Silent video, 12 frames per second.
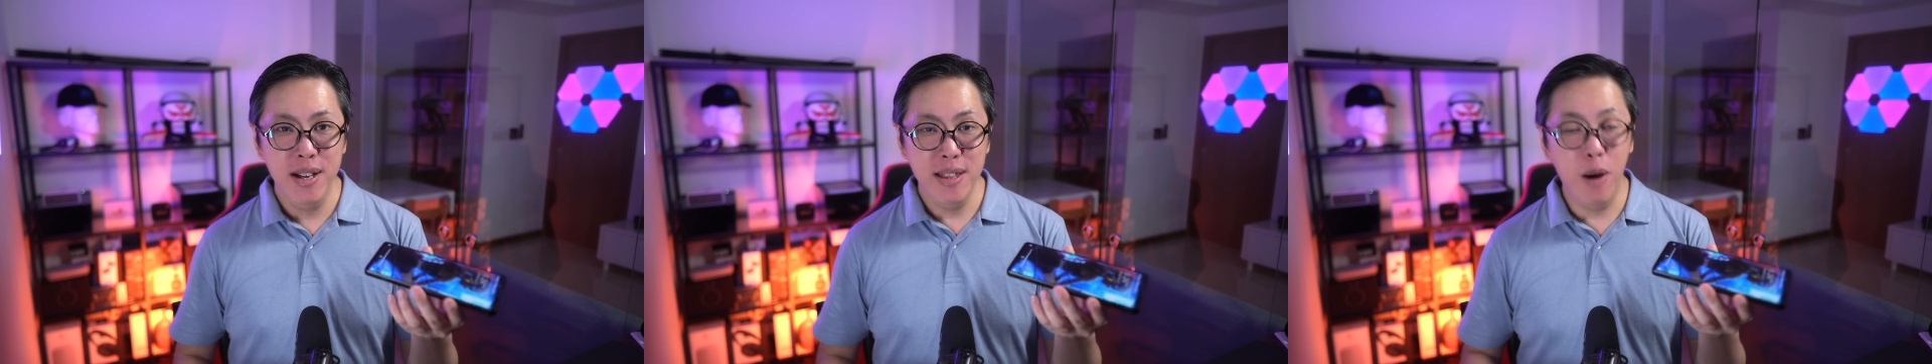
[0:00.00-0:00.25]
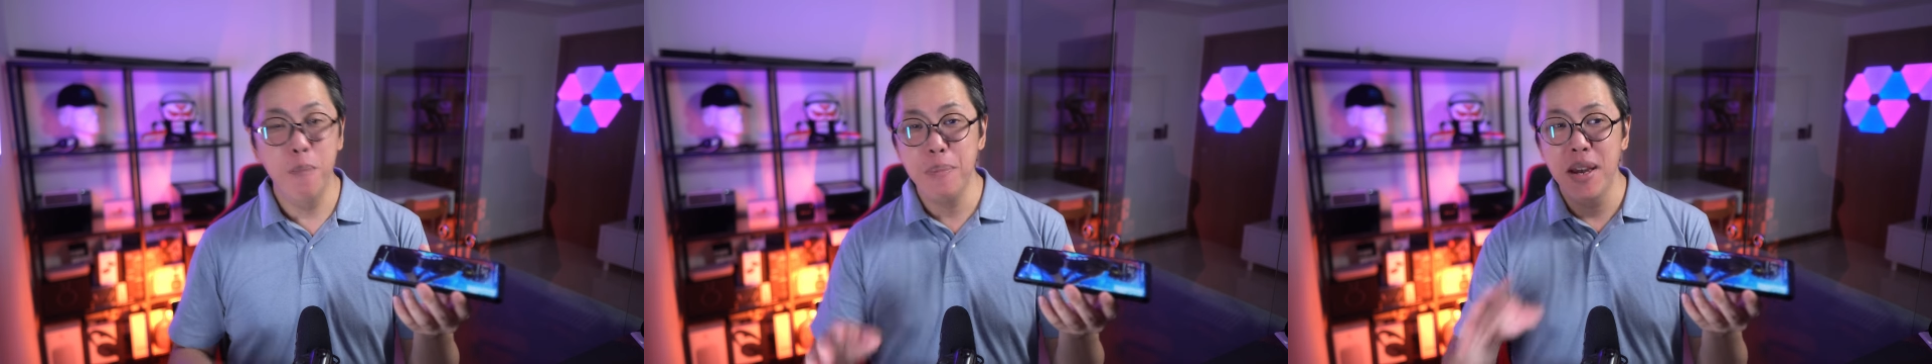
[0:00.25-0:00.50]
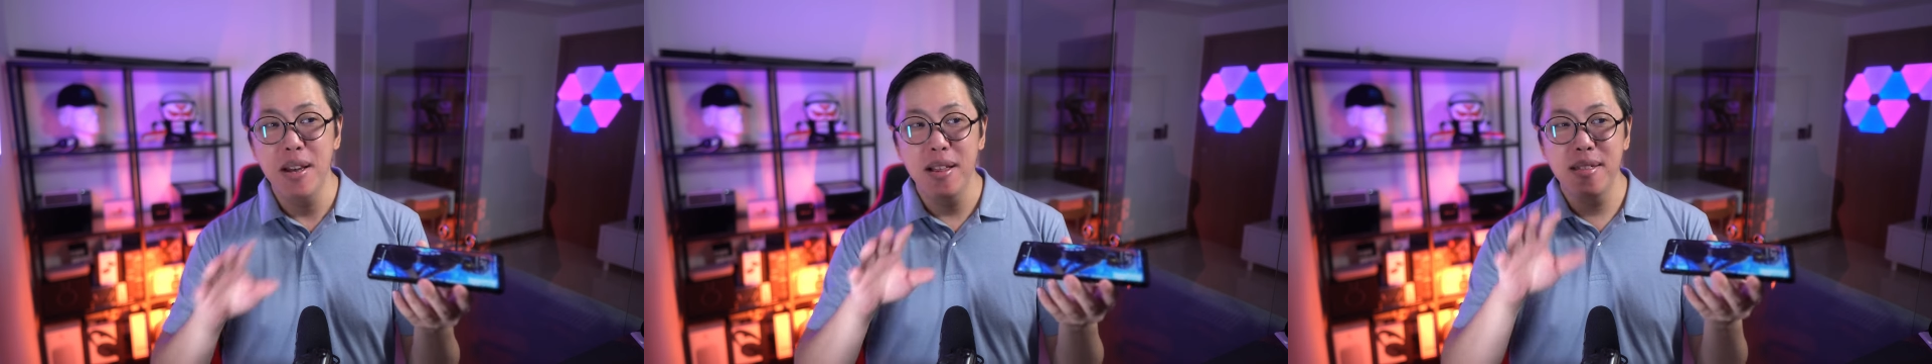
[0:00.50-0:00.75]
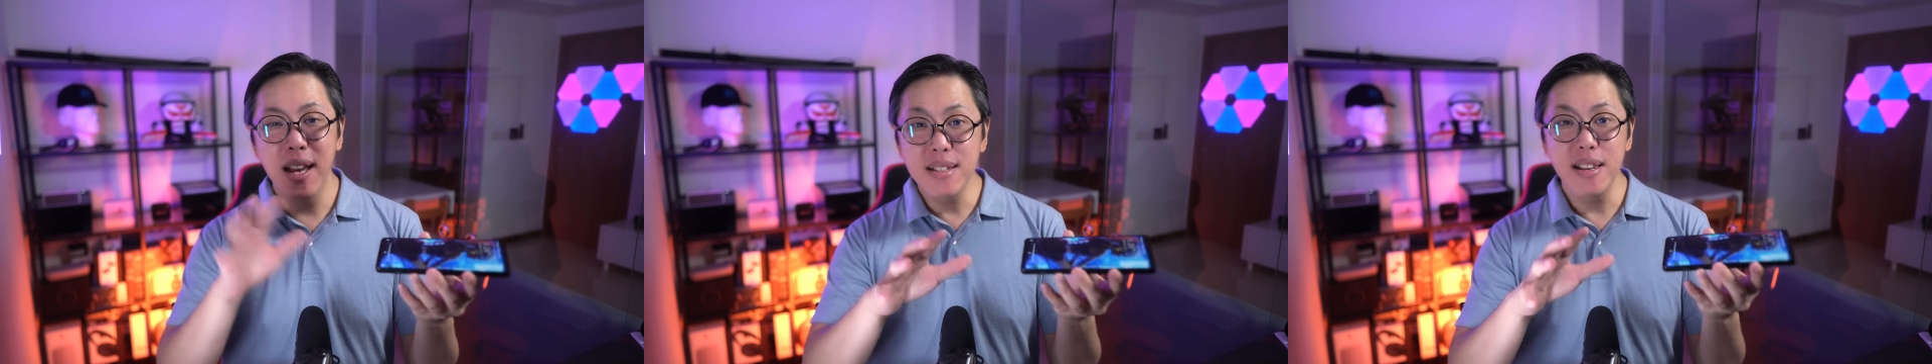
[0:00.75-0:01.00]
Now,
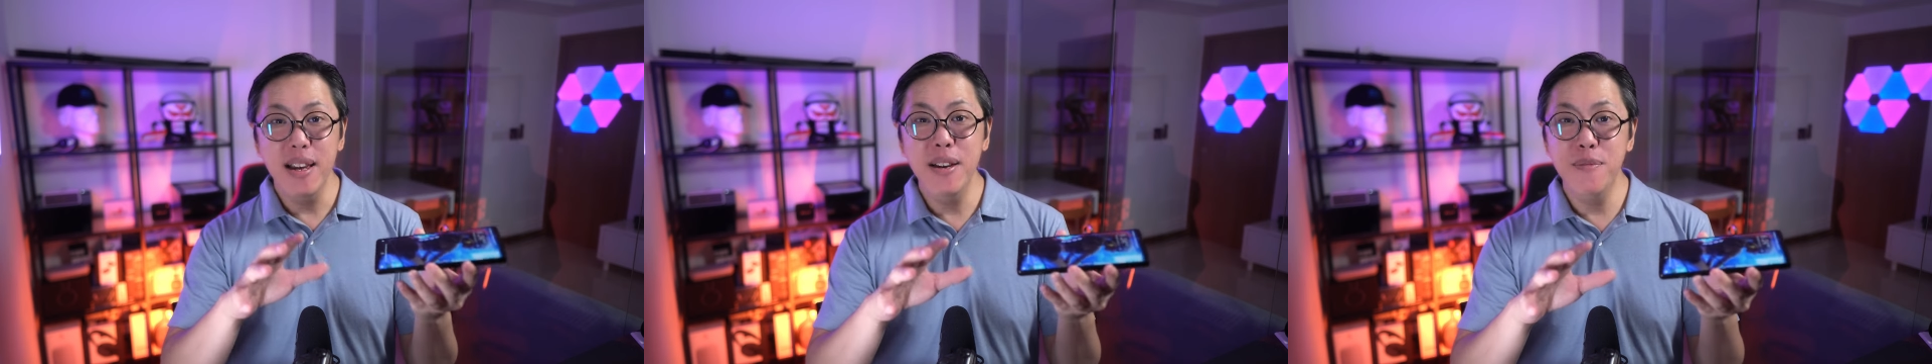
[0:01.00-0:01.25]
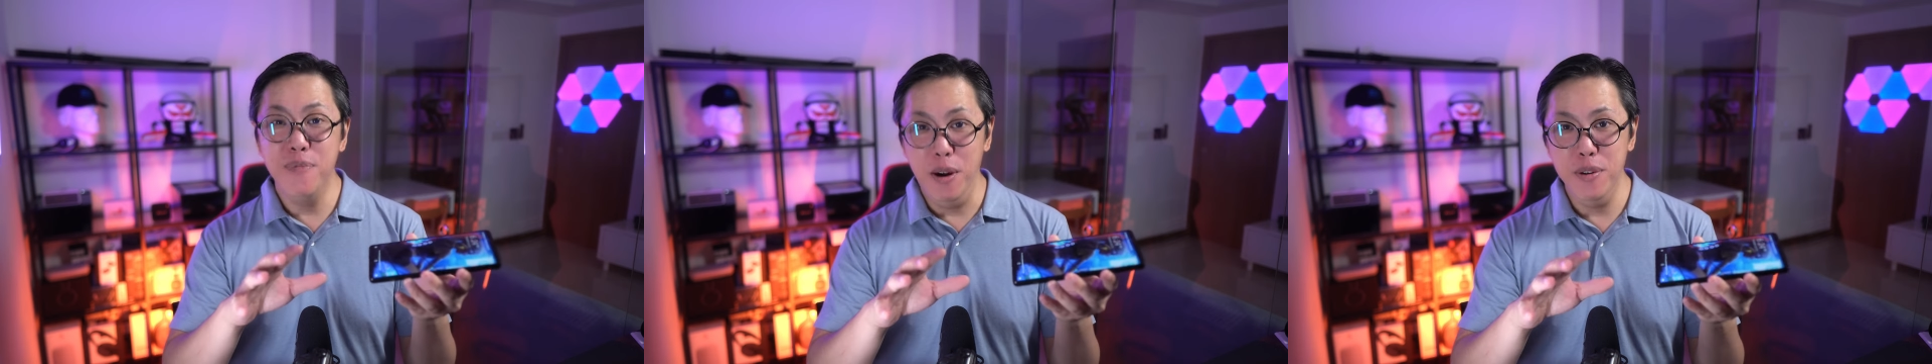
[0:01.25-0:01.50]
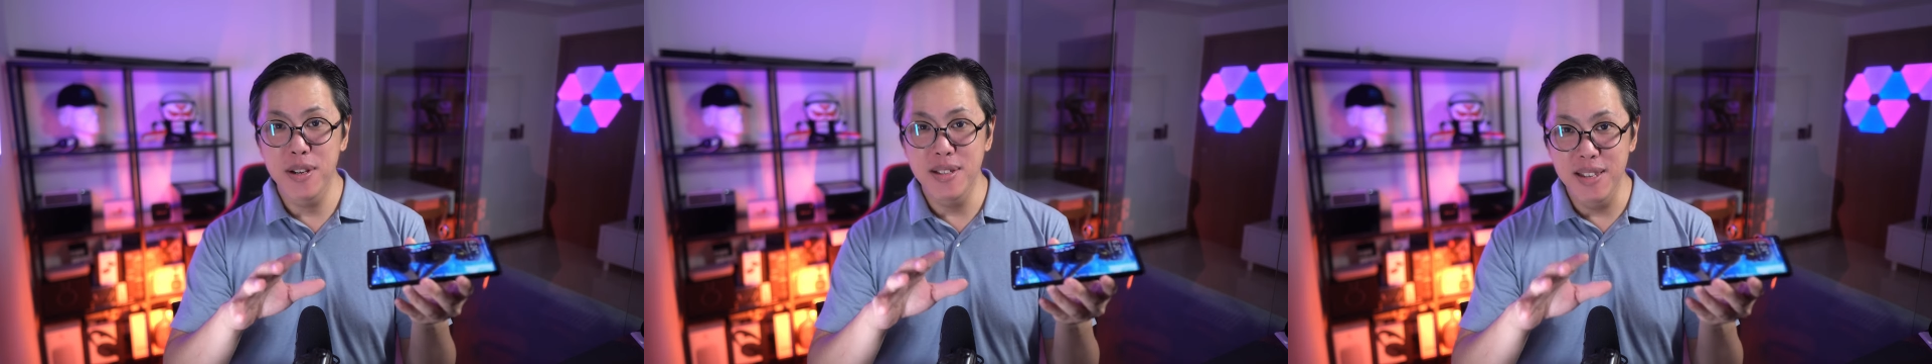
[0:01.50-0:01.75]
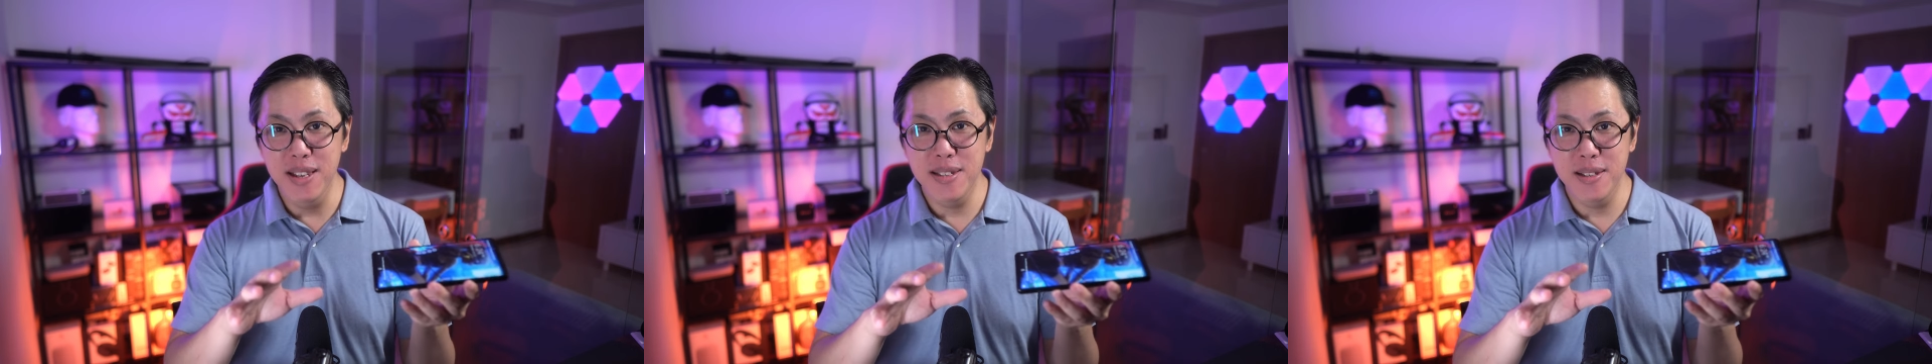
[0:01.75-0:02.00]
that's a very
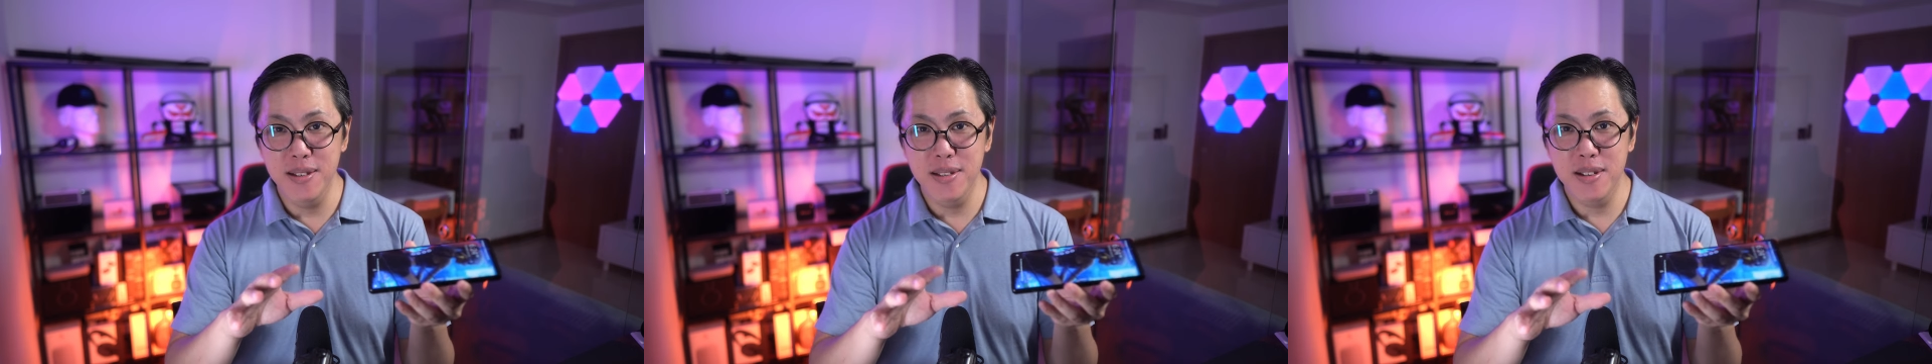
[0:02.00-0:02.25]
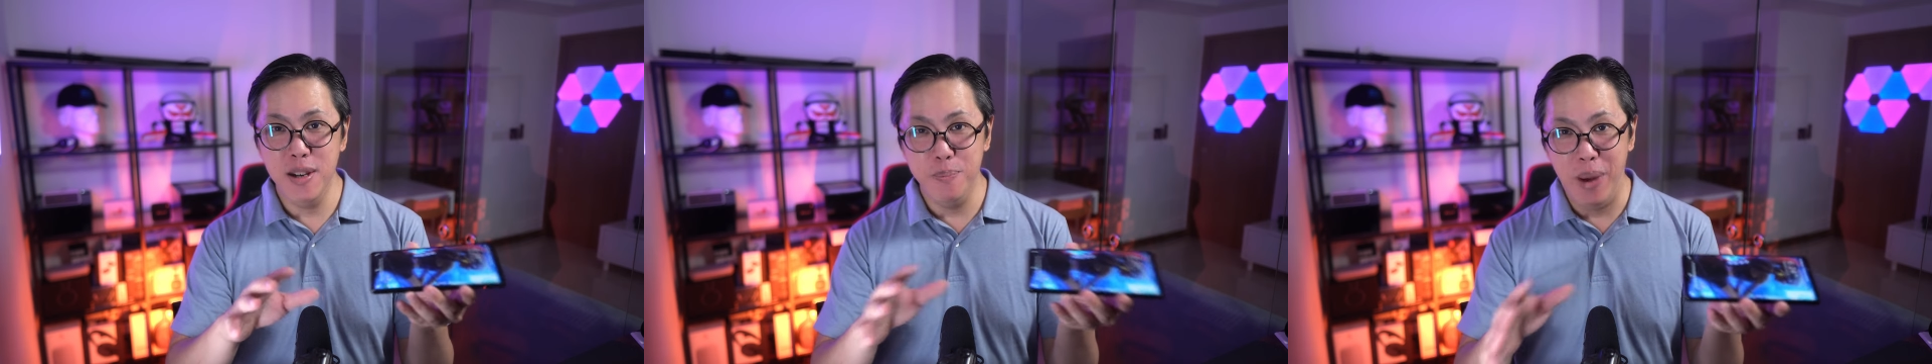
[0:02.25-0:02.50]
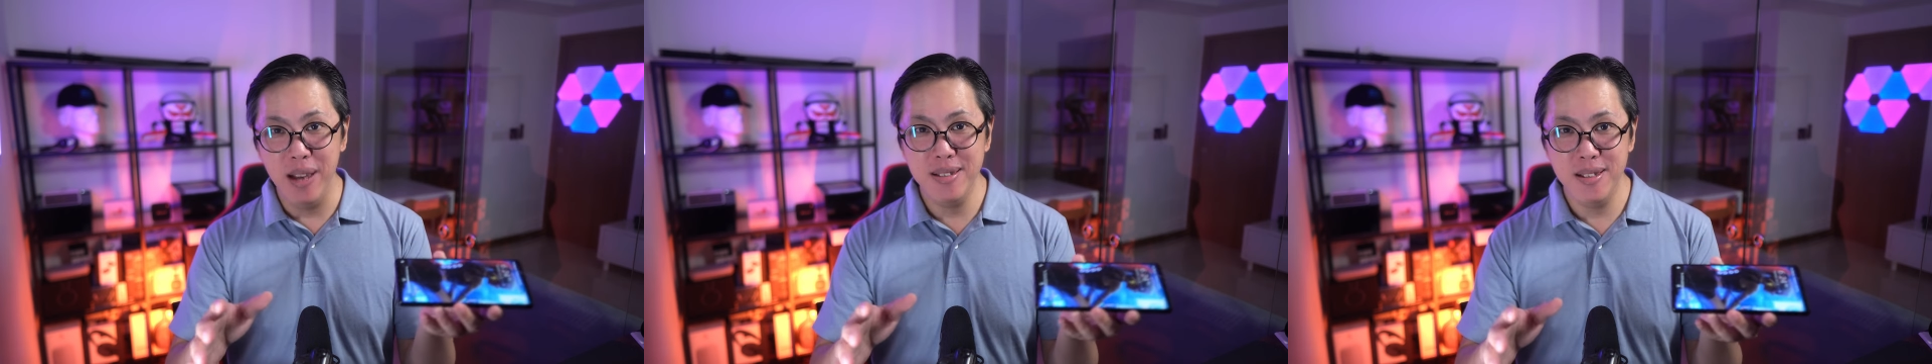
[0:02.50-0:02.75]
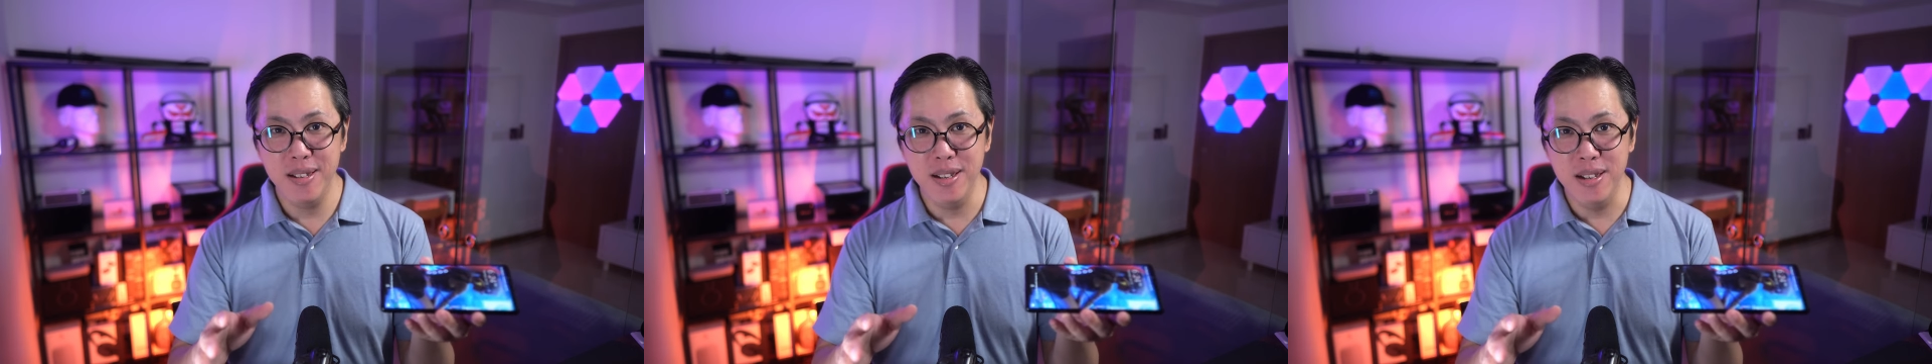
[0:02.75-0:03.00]
decent
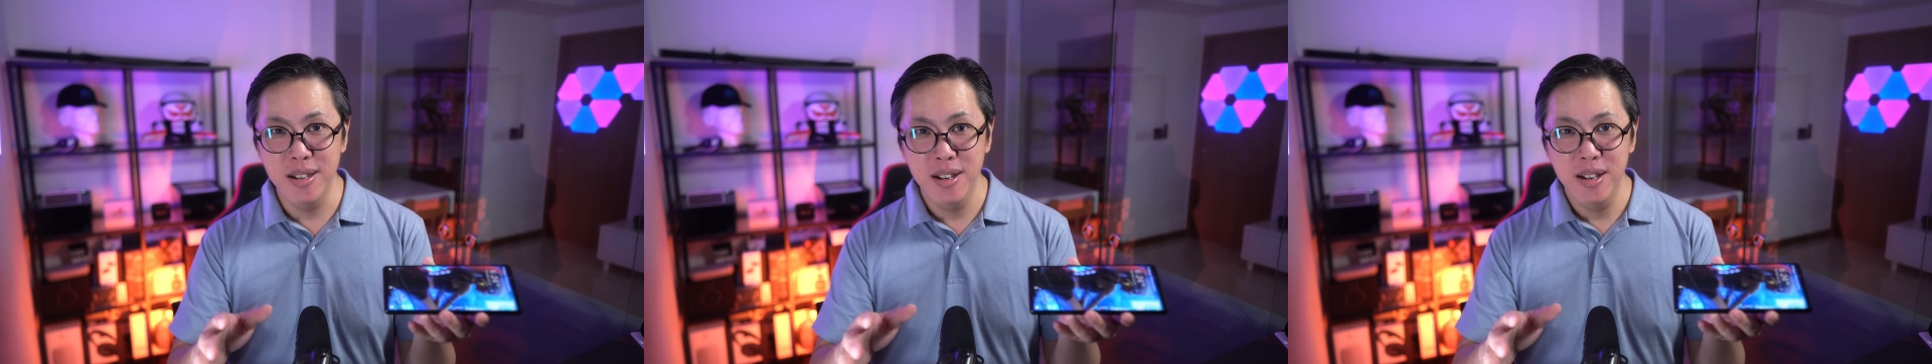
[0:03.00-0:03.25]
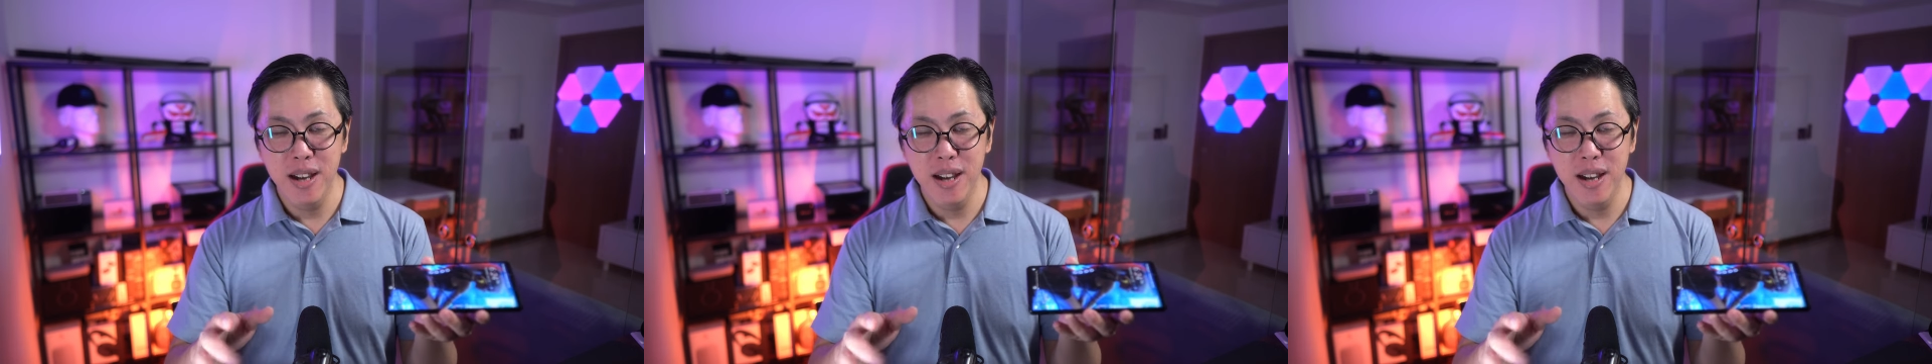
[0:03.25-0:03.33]
capacity,